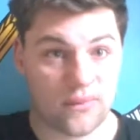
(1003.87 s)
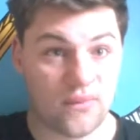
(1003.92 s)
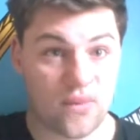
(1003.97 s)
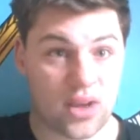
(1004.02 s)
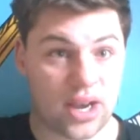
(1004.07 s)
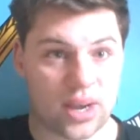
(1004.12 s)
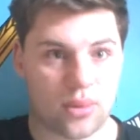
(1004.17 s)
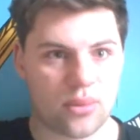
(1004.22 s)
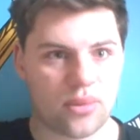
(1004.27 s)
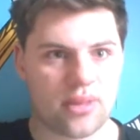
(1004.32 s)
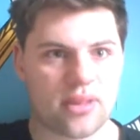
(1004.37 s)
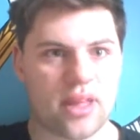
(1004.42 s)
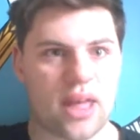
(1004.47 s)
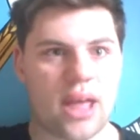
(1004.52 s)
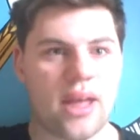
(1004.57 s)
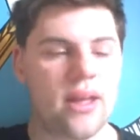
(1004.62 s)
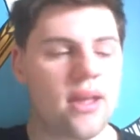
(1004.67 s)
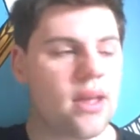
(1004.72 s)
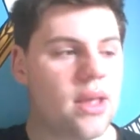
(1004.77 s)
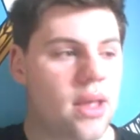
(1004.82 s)
So thanks very
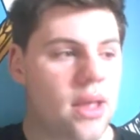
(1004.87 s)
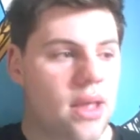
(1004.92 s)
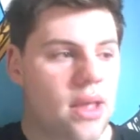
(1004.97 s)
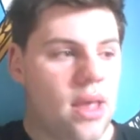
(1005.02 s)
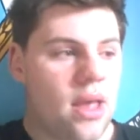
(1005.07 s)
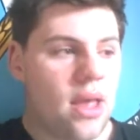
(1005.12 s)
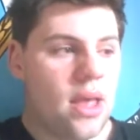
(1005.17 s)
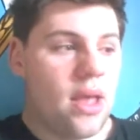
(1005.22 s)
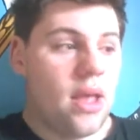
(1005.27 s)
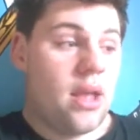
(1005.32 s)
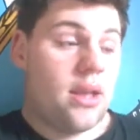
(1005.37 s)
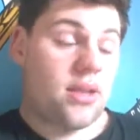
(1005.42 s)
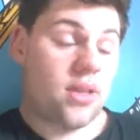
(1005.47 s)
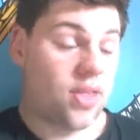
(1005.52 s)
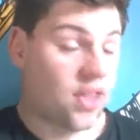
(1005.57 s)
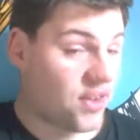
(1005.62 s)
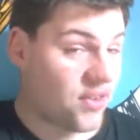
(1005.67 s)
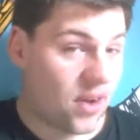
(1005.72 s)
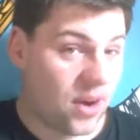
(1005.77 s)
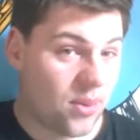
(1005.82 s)
much for watching this
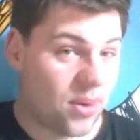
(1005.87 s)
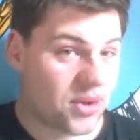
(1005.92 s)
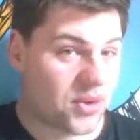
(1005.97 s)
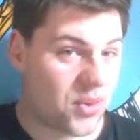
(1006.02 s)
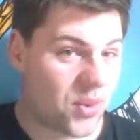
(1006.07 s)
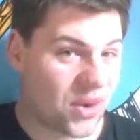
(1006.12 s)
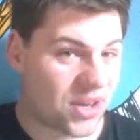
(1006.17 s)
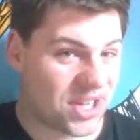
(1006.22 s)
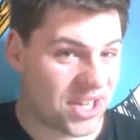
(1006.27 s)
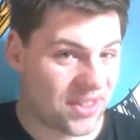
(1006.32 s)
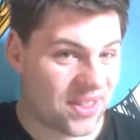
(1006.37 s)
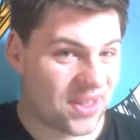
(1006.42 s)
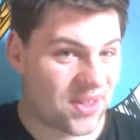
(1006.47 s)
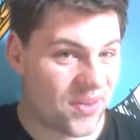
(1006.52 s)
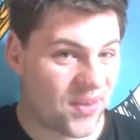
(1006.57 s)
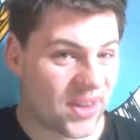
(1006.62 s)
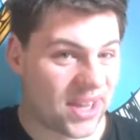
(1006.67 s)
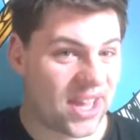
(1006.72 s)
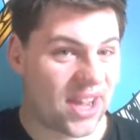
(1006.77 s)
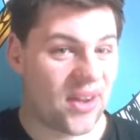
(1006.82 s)
video. That
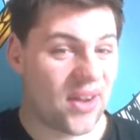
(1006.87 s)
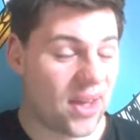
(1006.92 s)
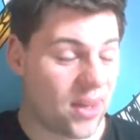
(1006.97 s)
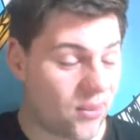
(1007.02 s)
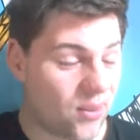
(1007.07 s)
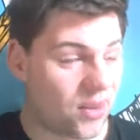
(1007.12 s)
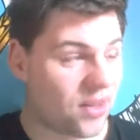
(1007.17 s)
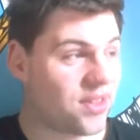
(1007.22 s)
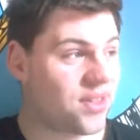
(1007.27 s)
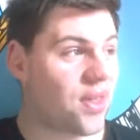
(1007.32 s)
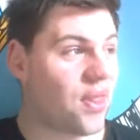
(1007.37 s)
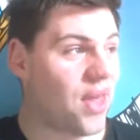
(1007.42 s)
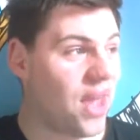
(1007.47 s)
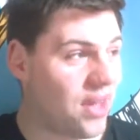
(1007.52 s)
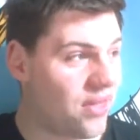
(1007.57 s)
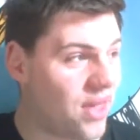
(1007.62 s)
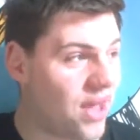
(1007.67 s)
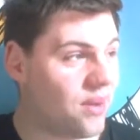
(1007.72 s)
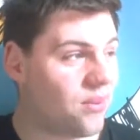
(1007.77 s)
was certainly a journey,